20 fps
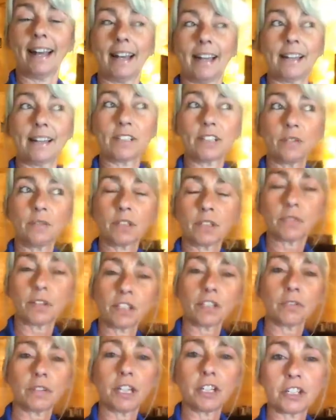Service
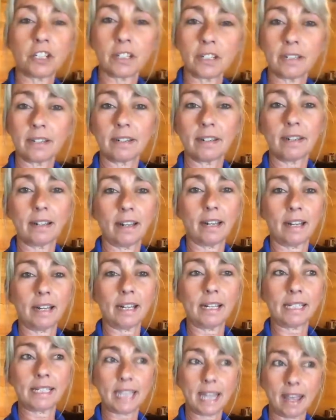Restoration,
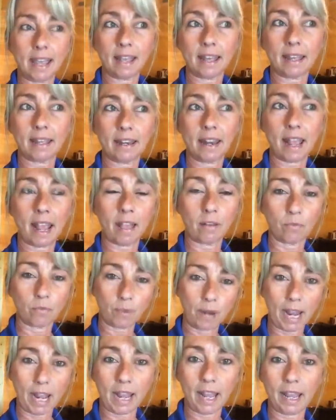Dan and
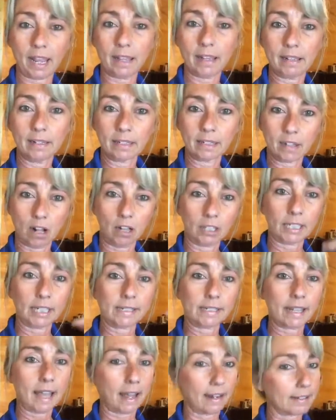Ray called
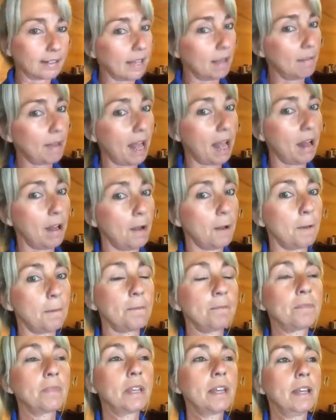us, had us come out,
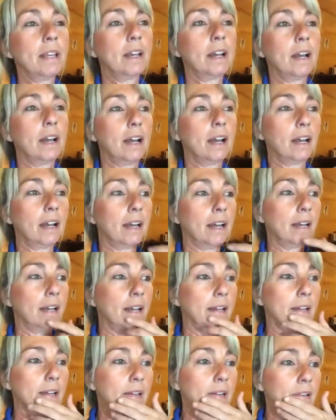
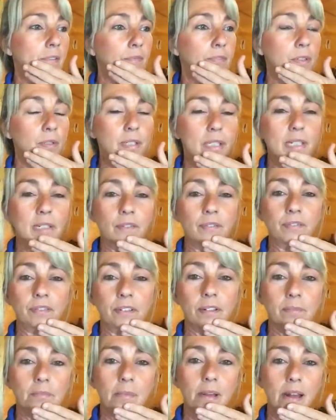flew us in
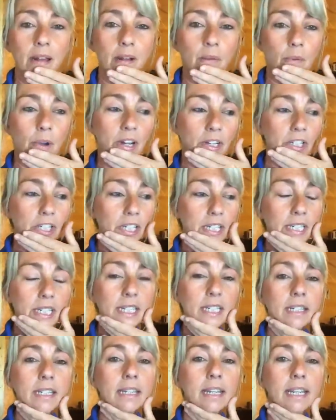from
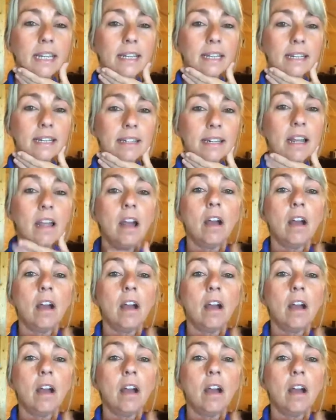Washington, and